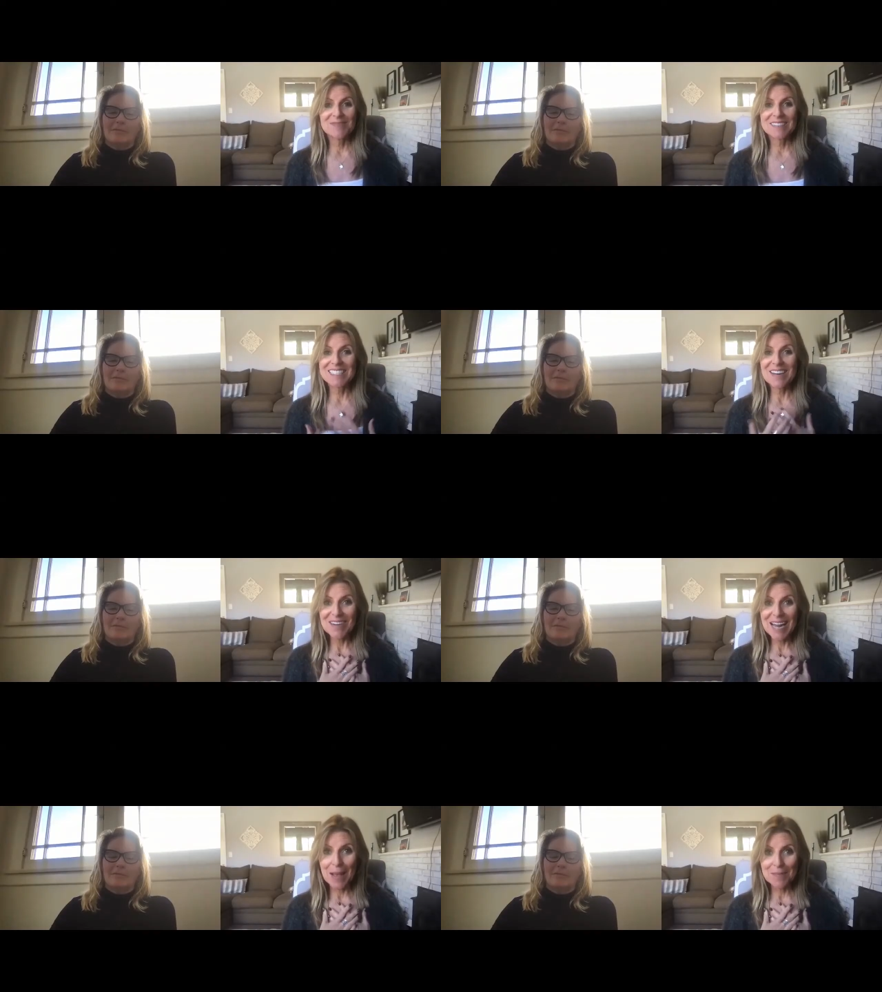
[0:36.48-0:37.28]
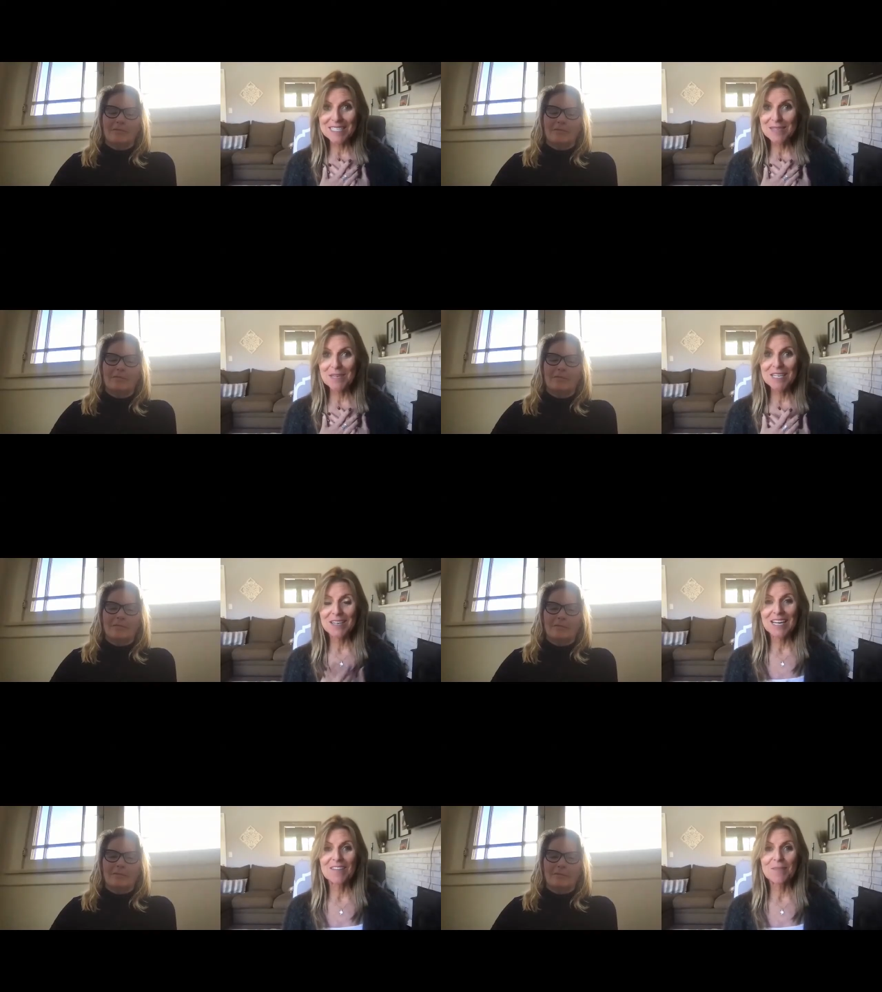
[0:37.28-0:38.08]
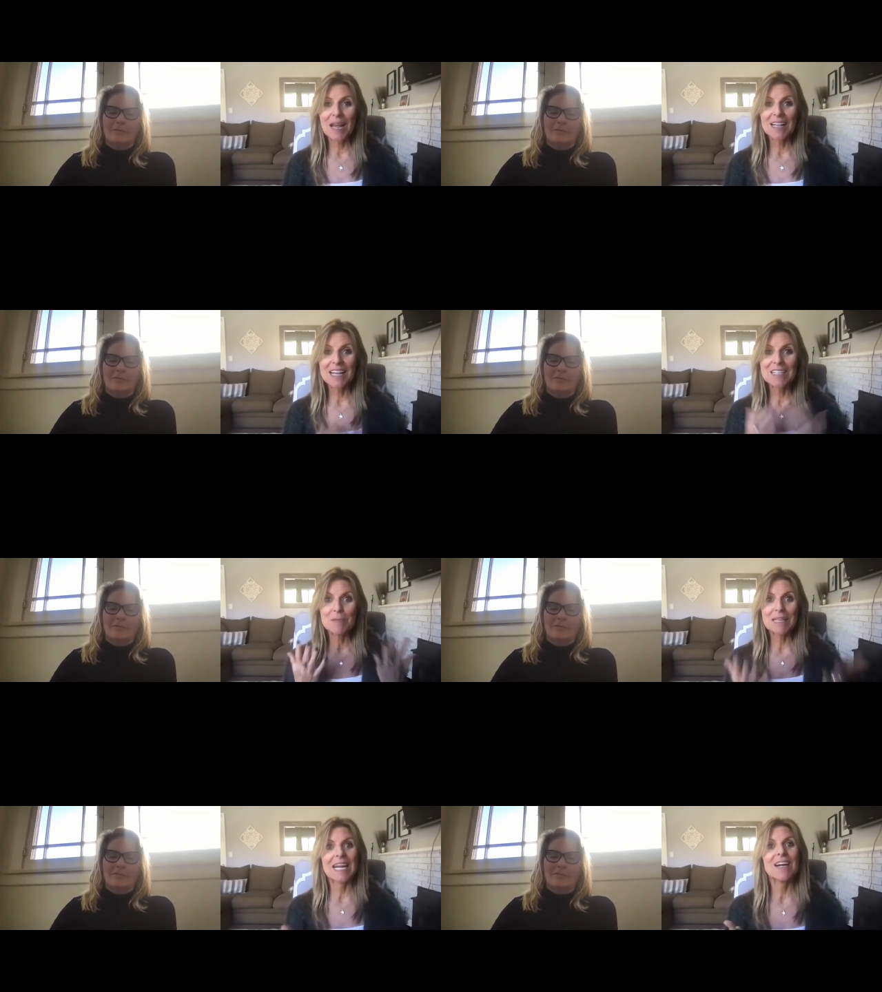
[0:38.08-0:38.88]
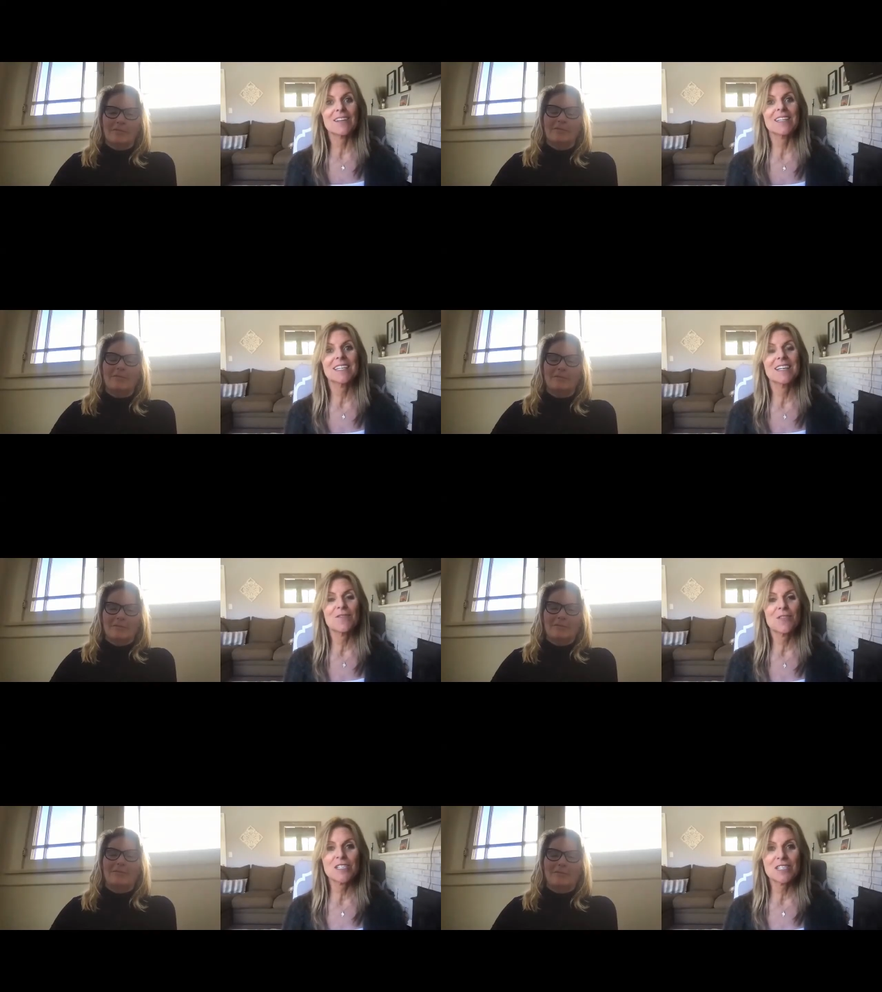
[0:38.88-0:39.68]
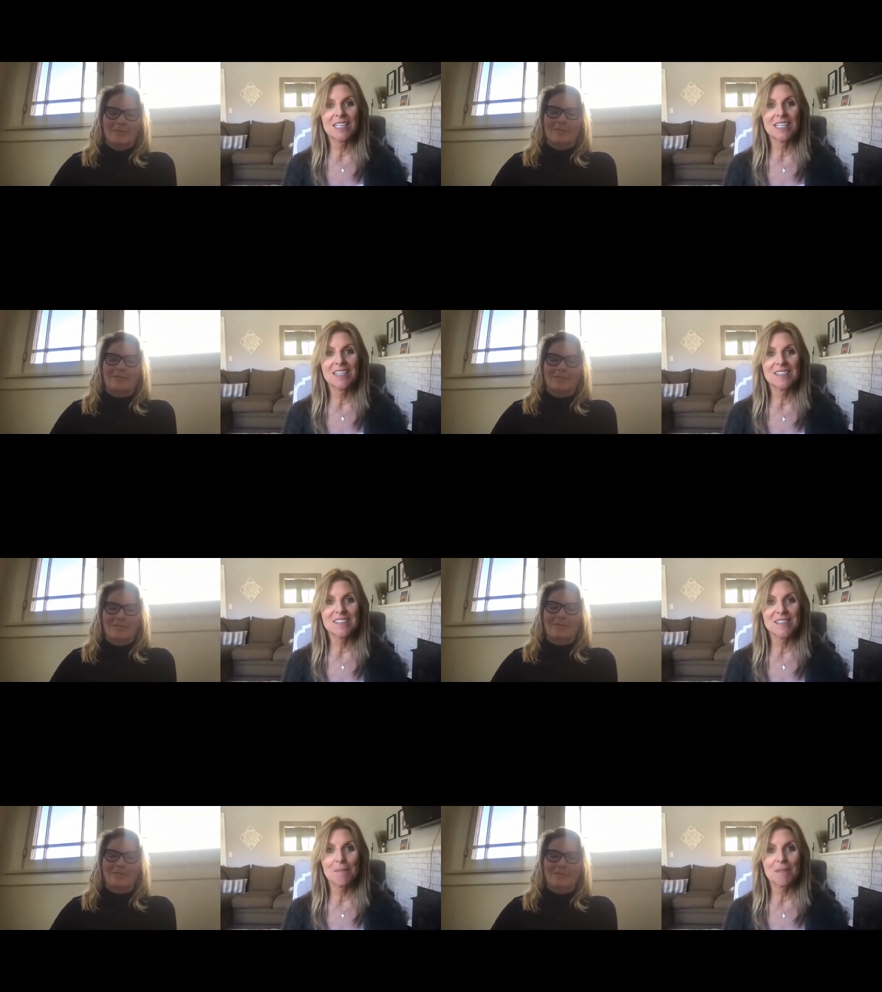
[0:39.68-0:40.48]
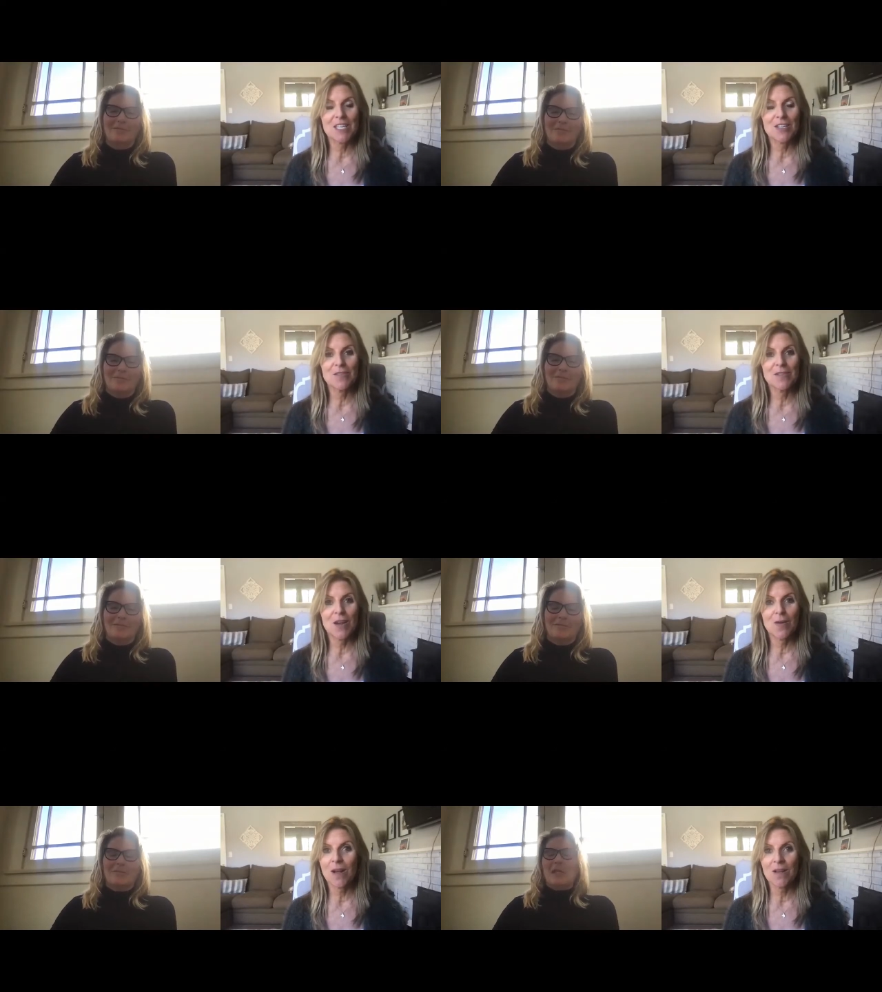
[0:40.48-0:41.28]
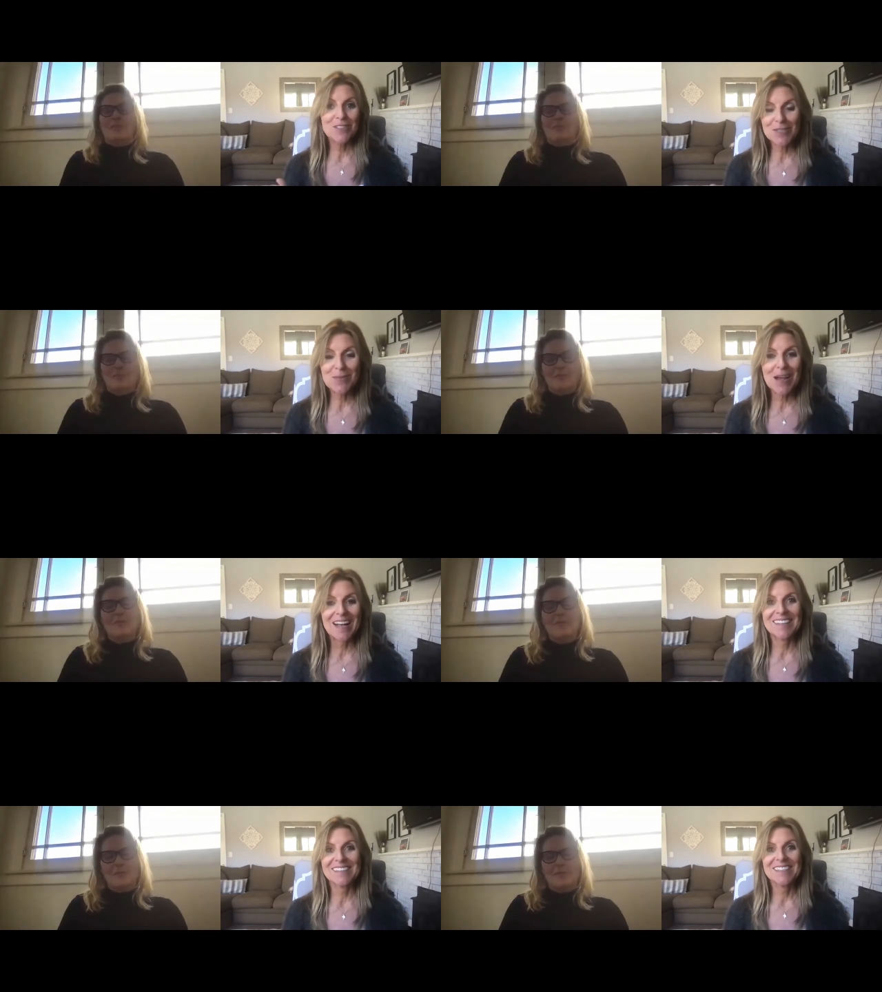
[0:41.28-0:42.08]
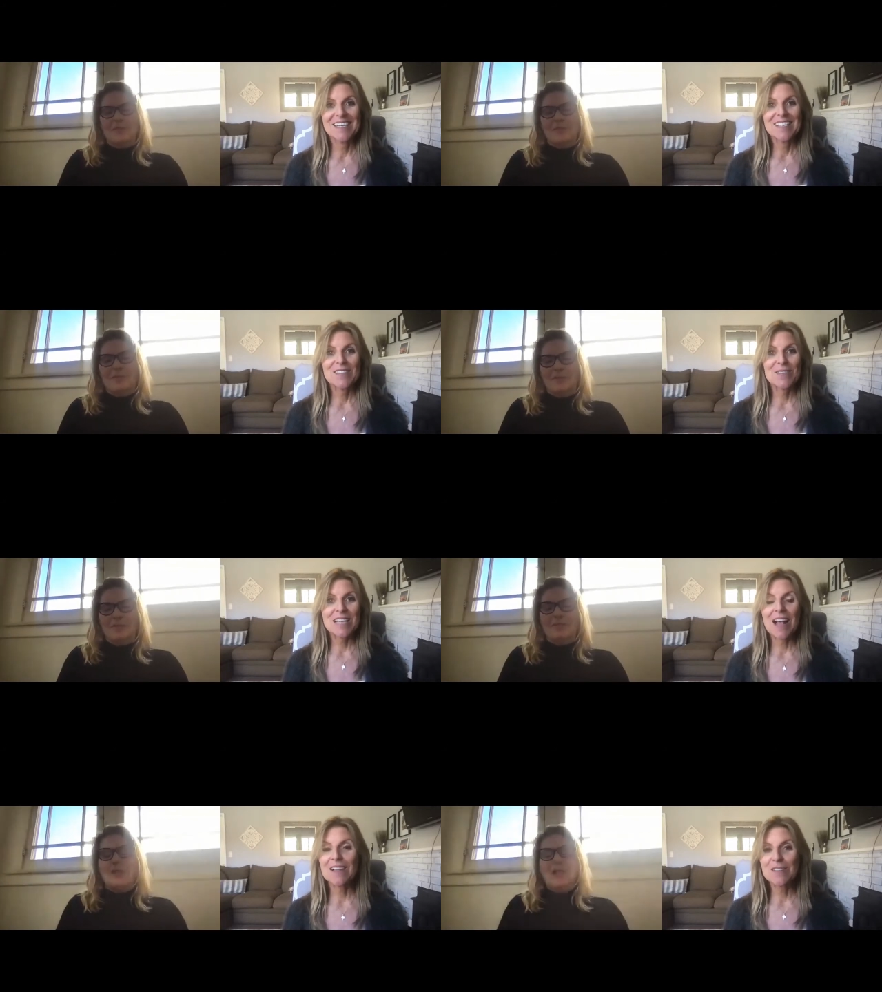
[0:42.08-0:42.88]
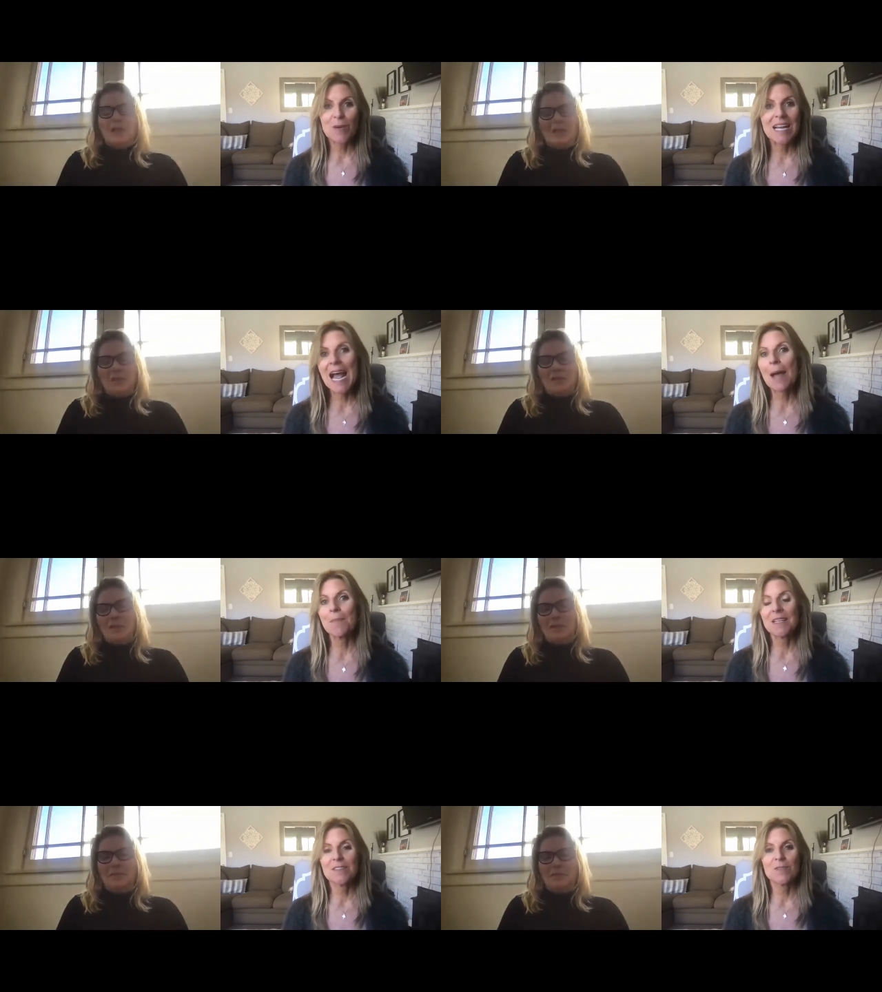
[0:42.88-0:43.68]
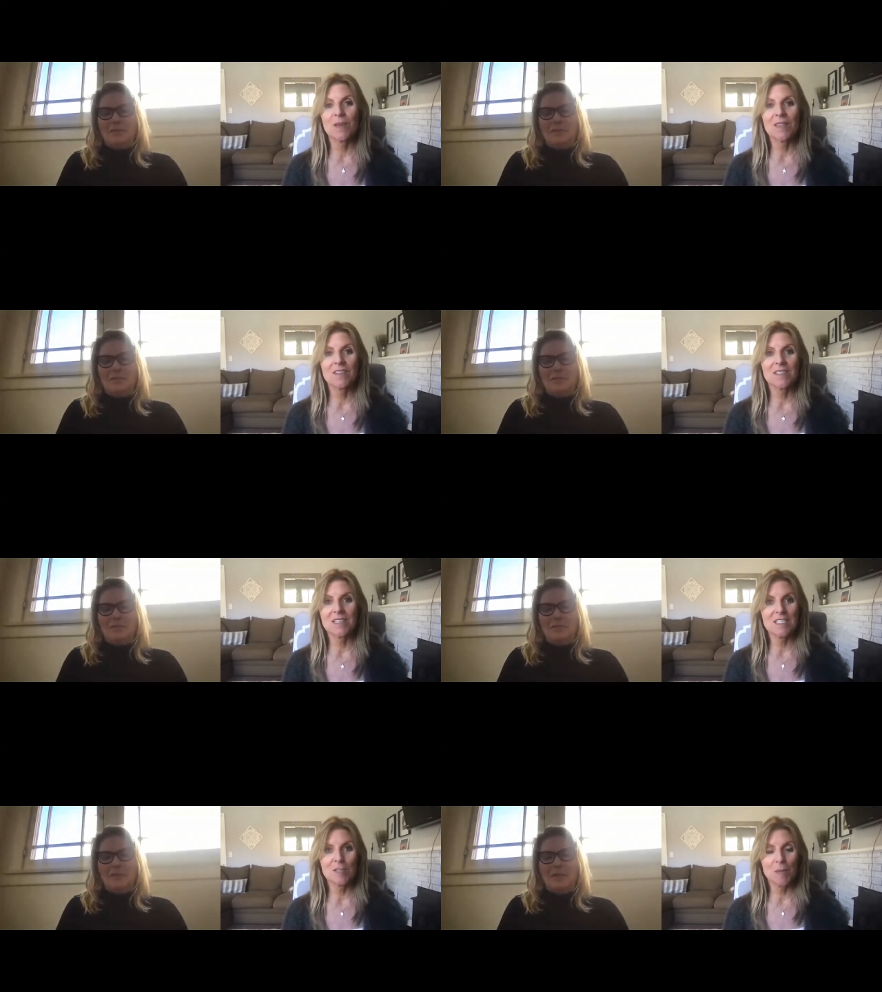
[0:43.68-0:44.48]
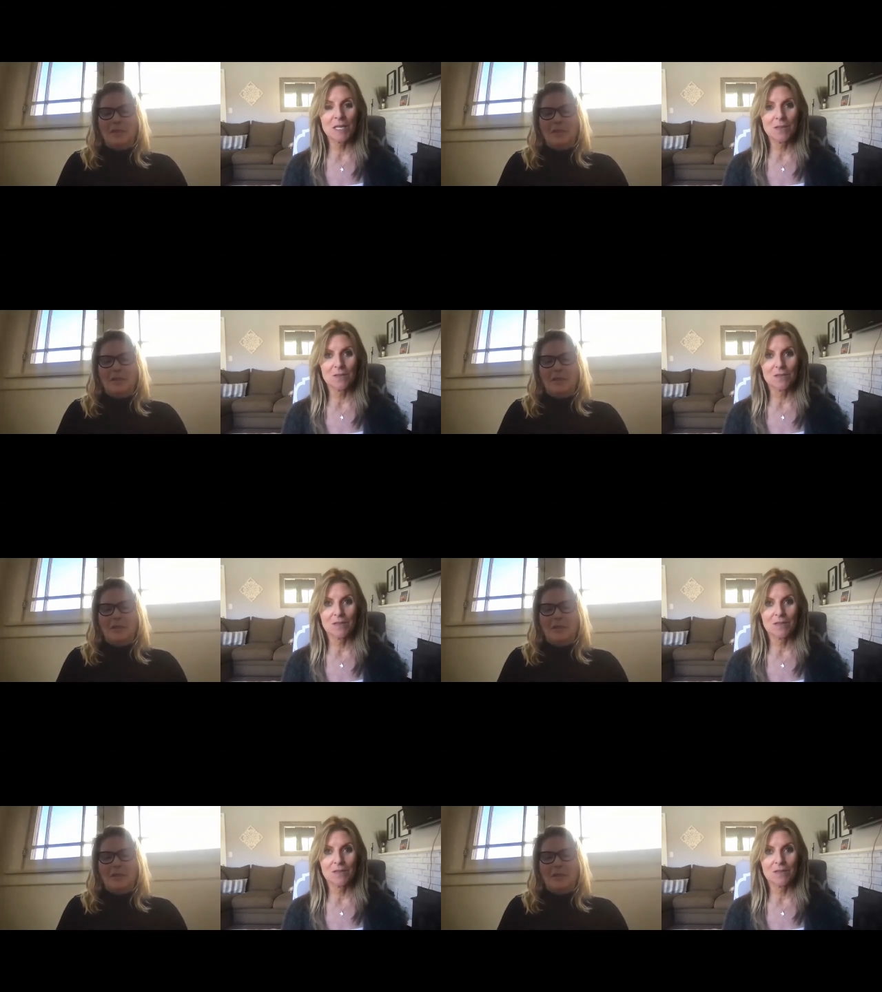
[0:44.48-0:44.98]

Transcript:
Speaker 1: it's never happened to me or any of my clients, but Carolyn, unfortunately, this is something you know all too well. So tell us what happens when there's a dispute.